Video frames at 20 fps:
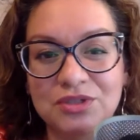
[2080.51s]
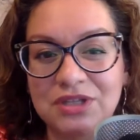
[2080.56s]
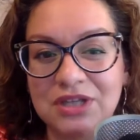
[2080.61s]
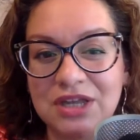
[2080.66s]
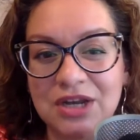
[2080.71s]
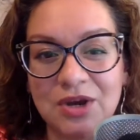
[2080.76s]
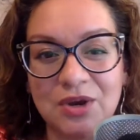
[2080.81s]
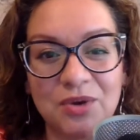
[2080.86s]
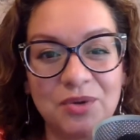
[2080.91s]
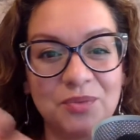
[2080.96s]

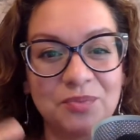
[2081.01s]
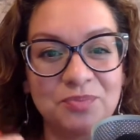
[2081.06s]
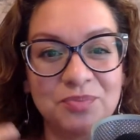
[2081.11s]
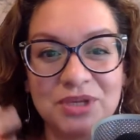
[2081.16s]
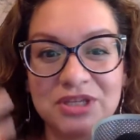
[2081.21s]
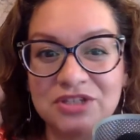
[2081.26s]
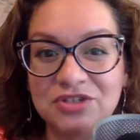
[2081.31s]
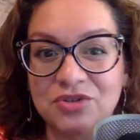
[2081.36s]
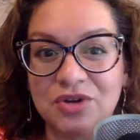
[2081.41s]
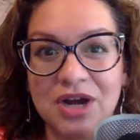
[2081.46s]
you know,
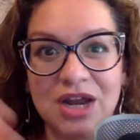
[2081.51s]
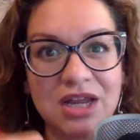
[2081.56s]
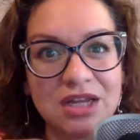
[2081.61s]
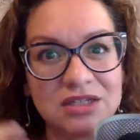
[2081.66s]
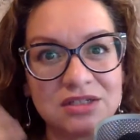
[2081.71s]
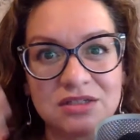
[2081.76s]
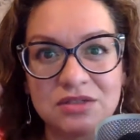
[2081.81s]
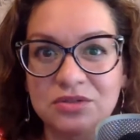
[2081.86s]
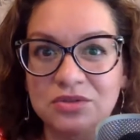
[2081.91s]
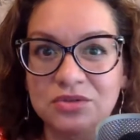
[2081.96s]
be
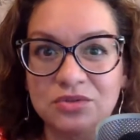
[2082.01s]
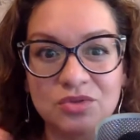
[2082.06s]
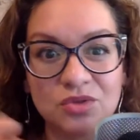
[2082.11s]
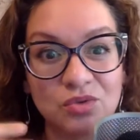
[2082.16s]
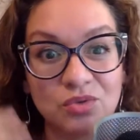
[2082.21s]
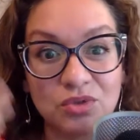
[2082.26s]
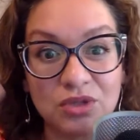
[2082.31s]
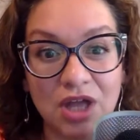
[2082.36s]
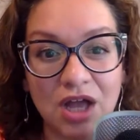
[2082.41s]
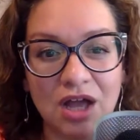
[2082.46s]
trying to
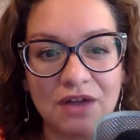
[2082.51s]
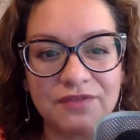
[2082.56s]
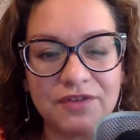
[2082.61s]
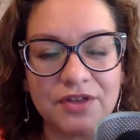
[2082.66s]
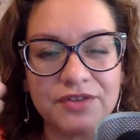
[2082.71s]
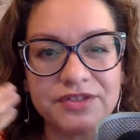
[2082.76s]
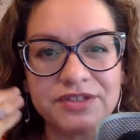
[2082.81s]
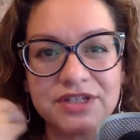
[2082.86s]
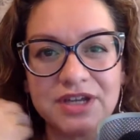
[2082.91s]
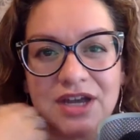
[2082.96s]
cool off
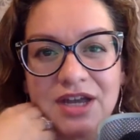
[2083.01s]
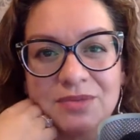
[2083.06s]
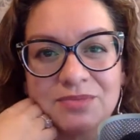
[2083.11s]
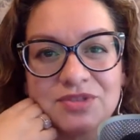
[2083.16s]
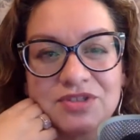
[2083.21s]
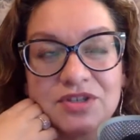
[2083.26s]
all the time.